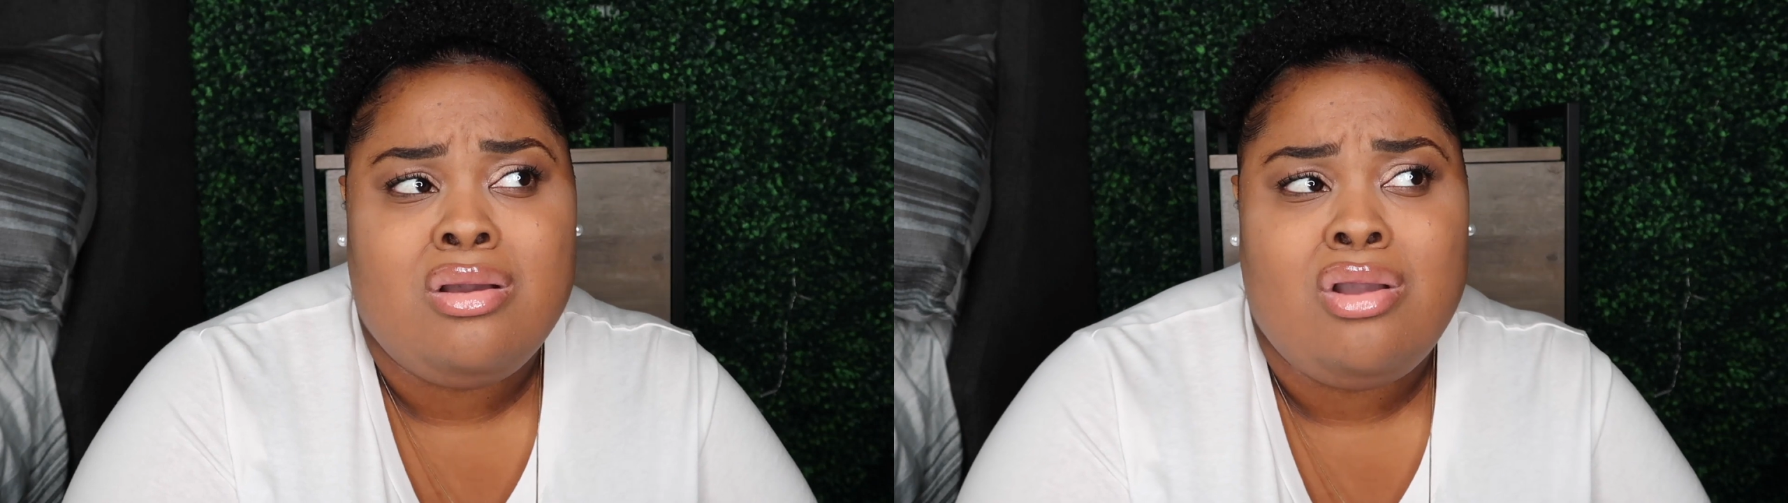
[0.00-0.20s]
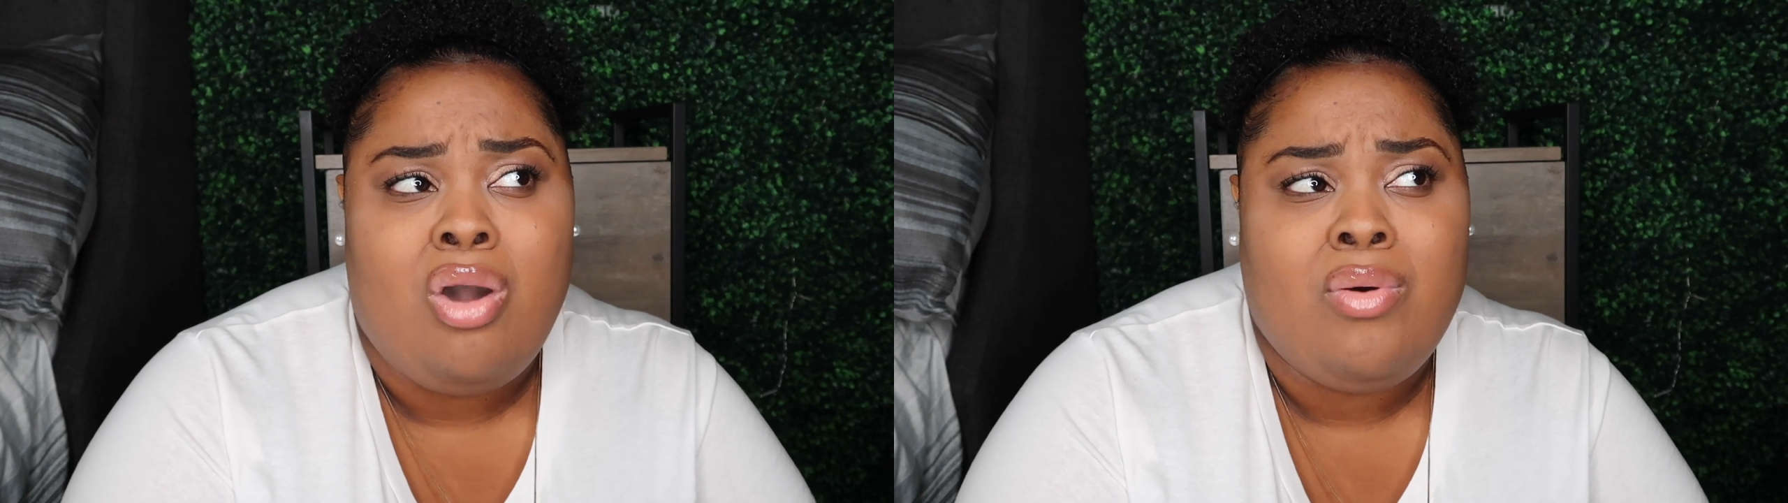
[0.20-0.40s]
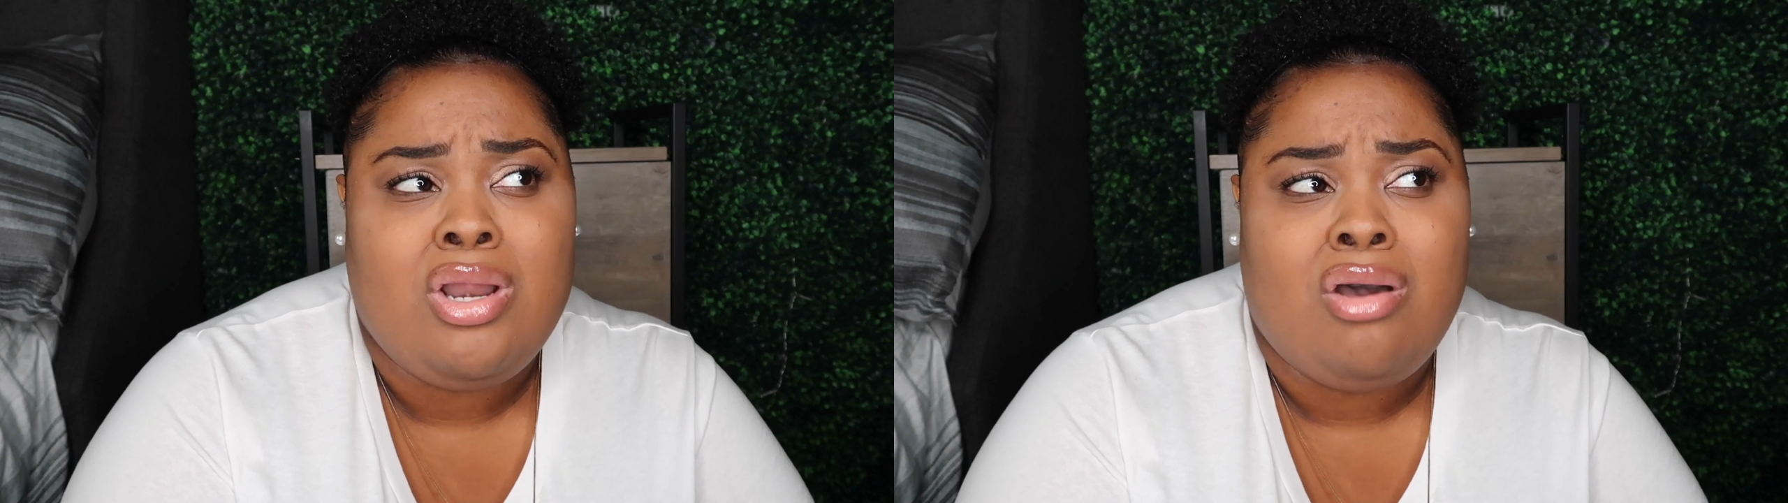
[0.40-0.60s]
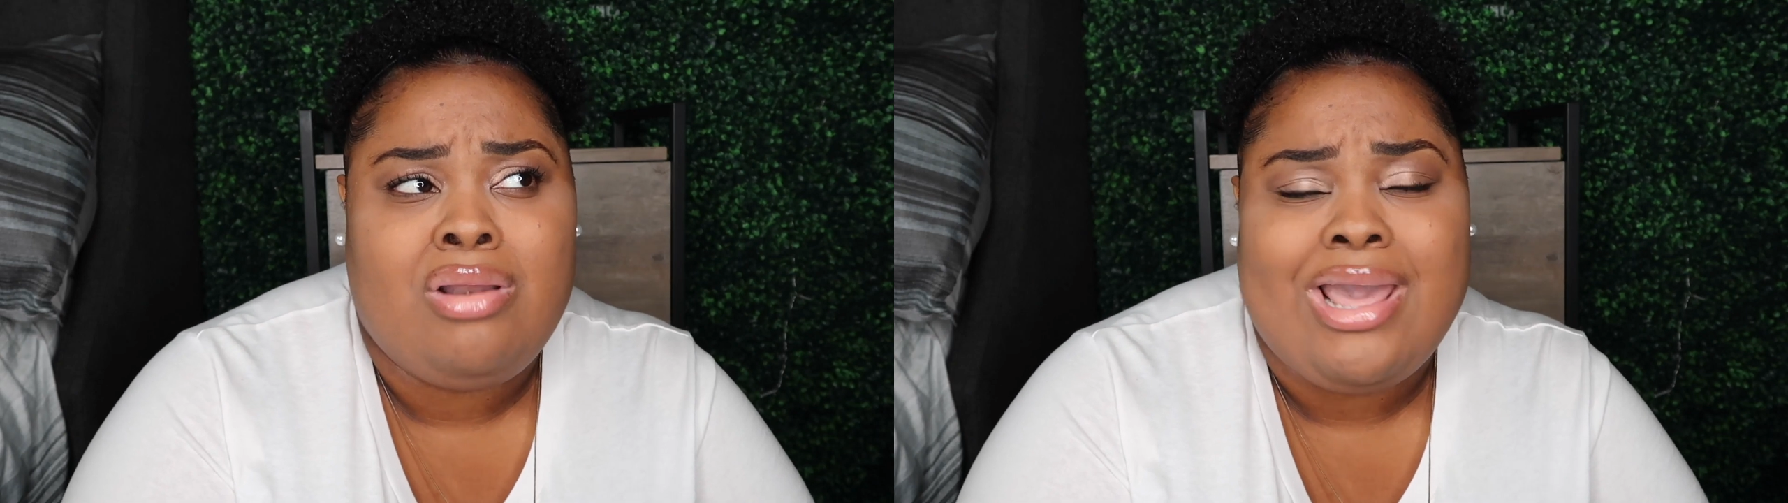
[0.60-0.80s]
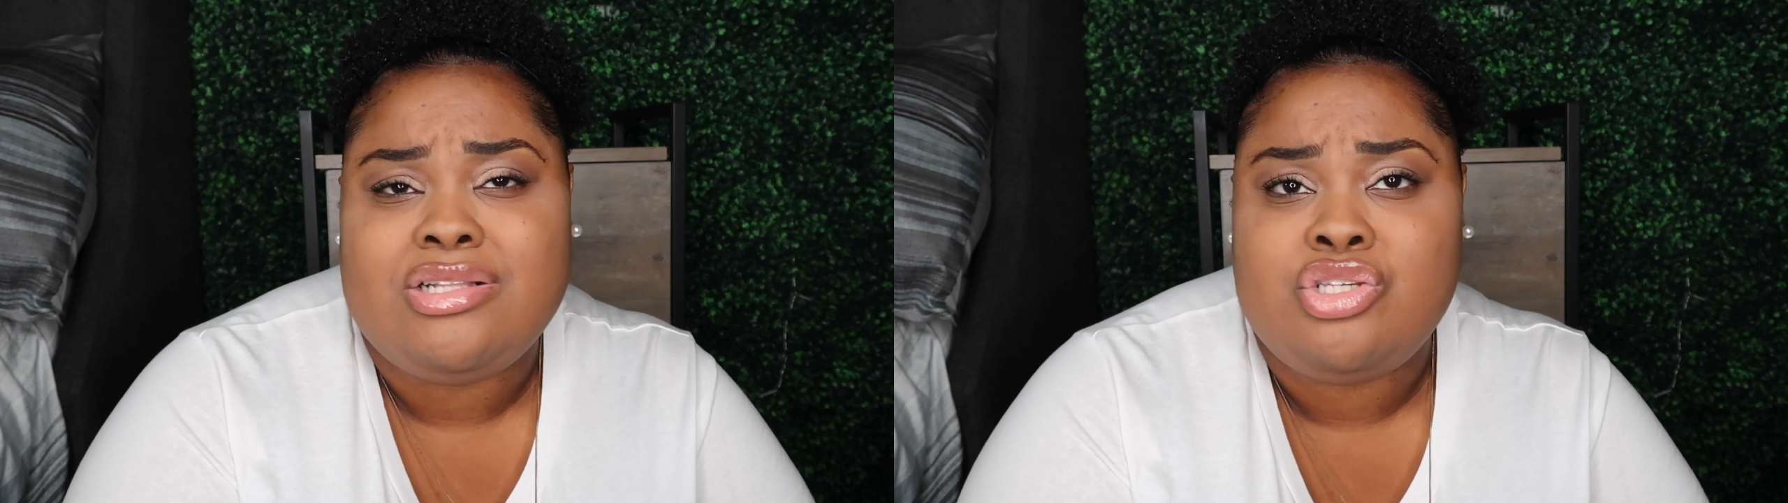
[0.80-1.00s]
going
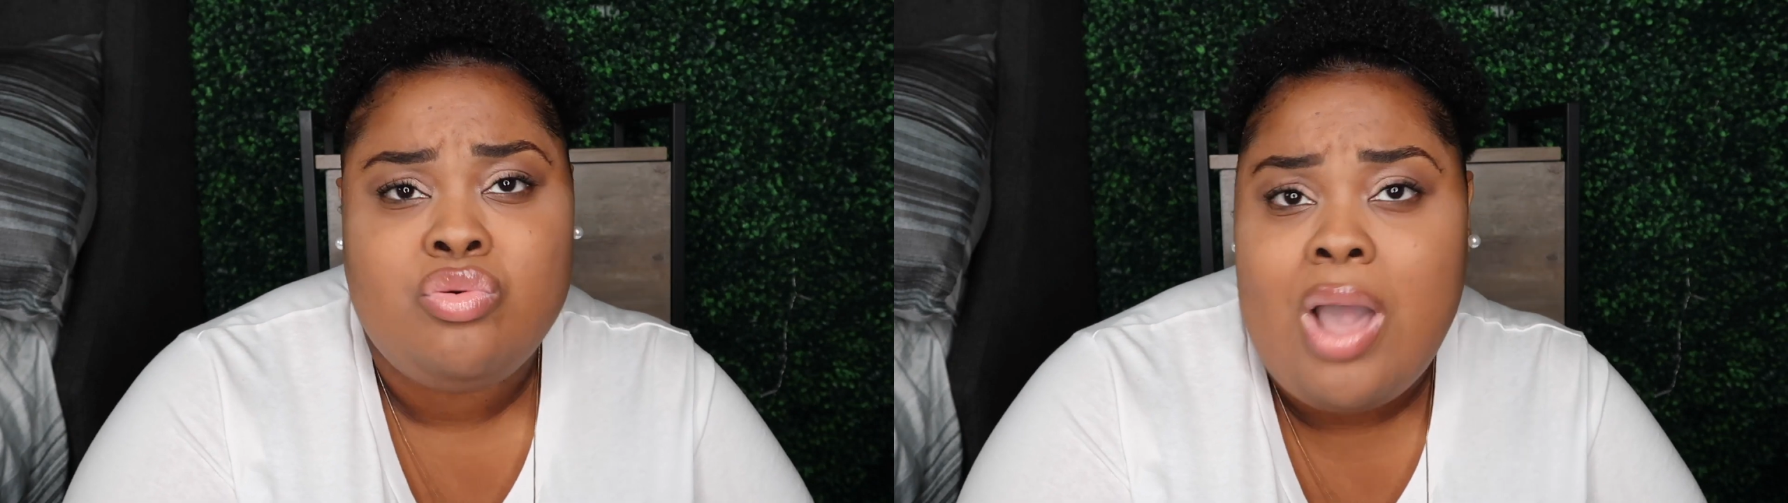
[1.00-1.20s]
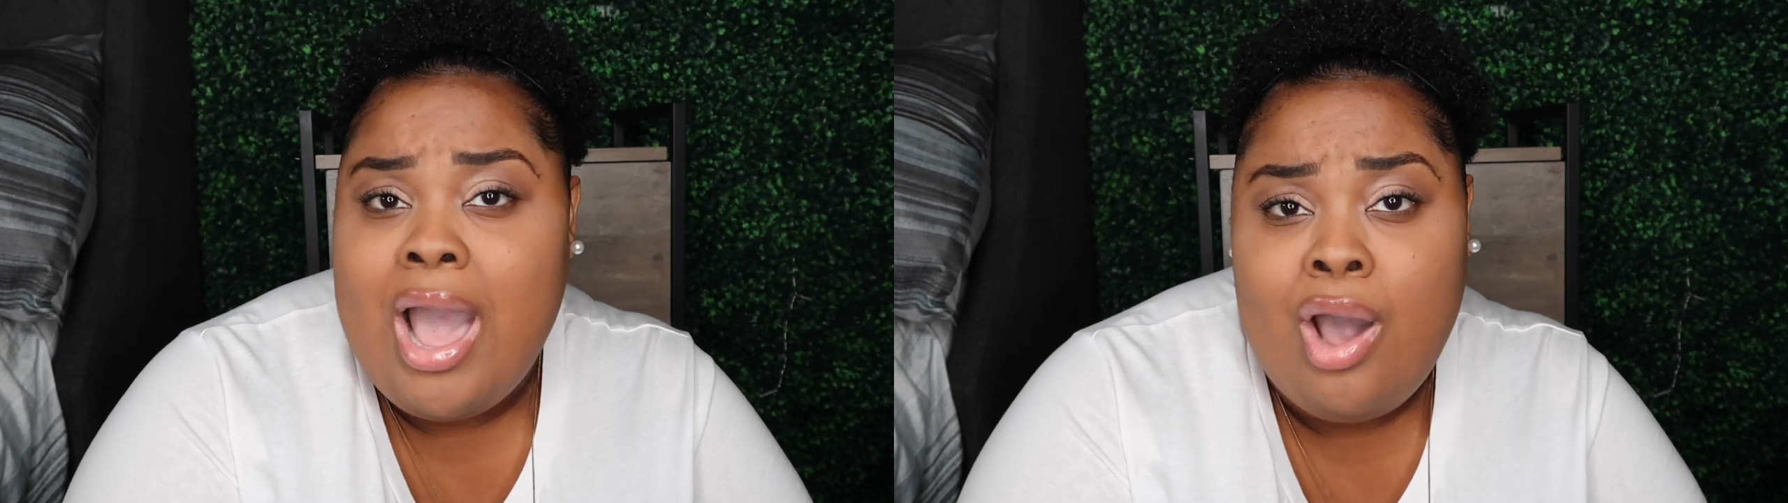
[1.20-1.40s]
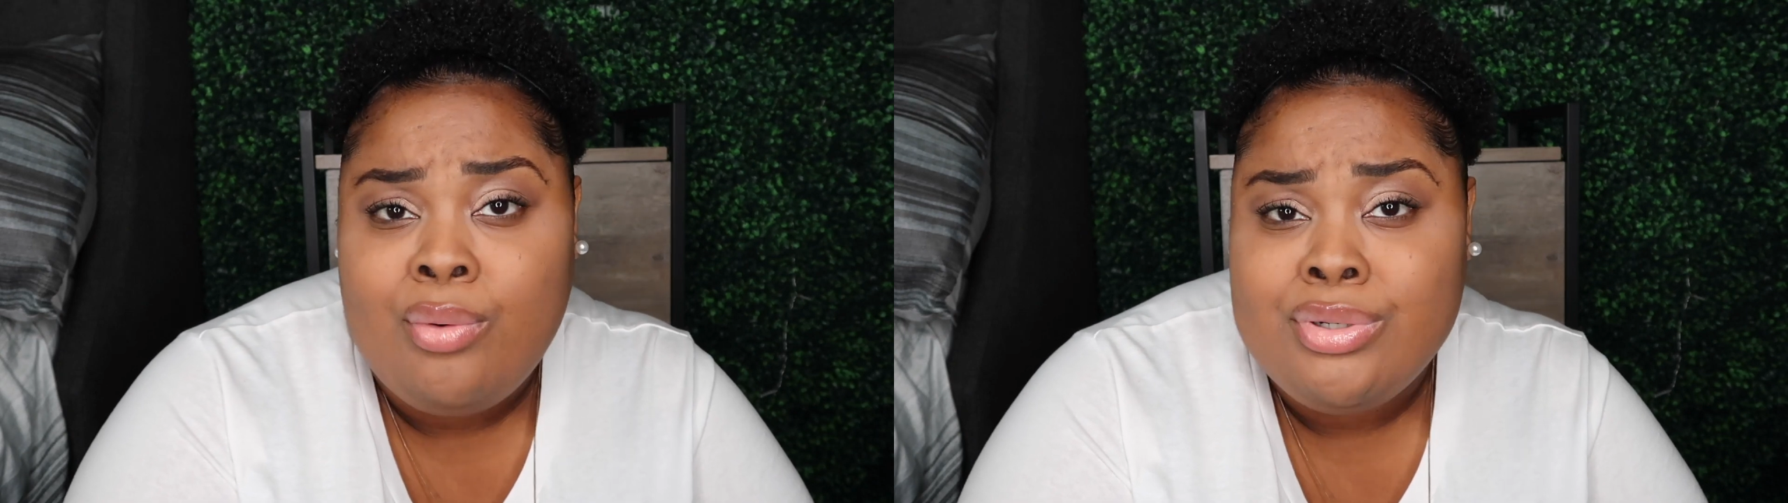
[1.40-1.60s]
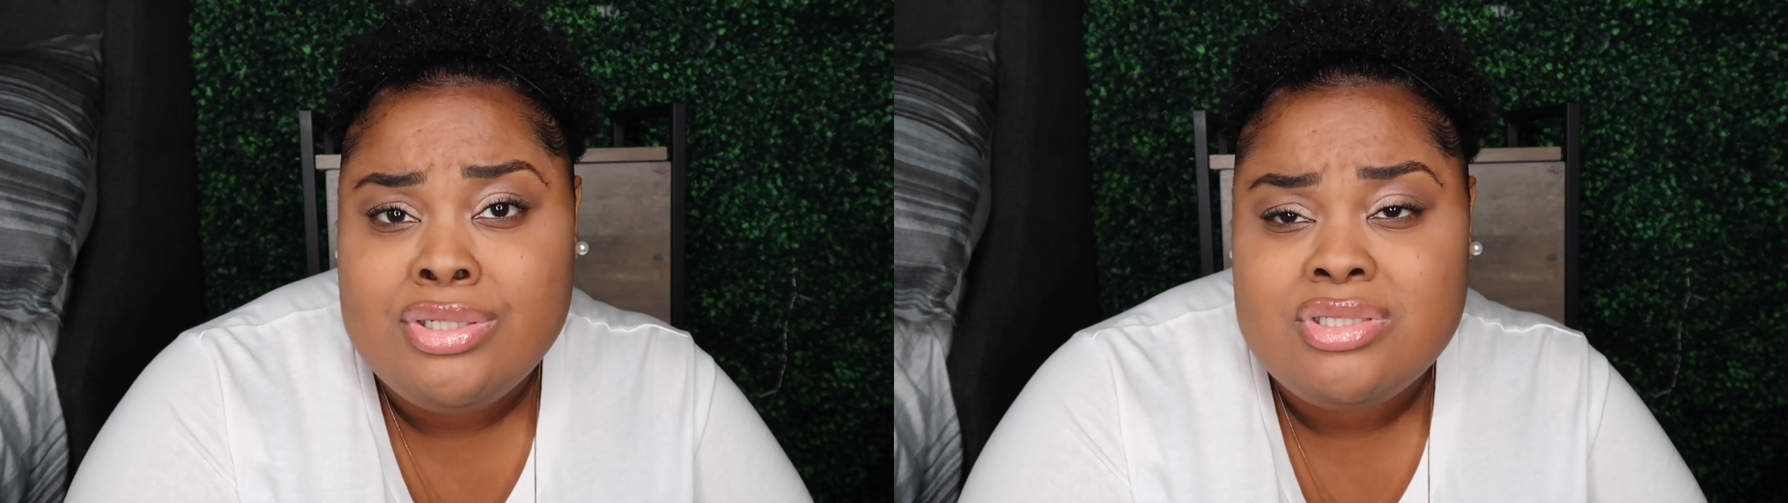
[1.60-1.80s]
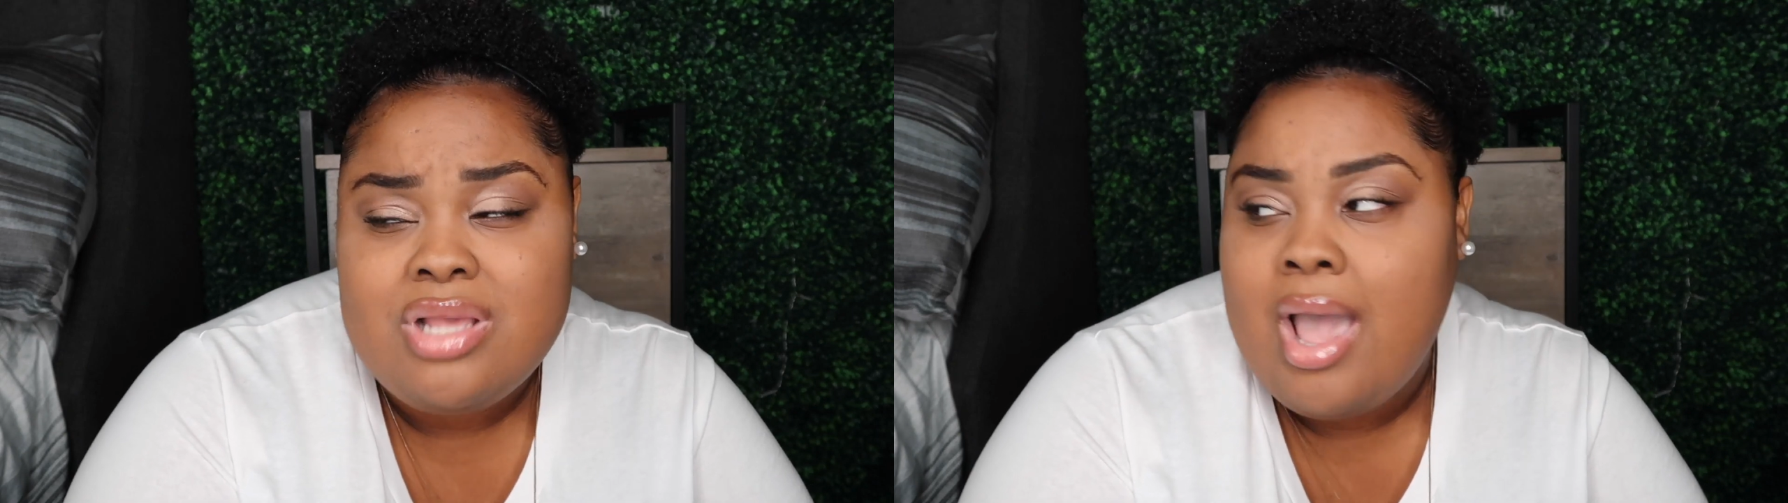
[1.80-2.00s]
on like two hours.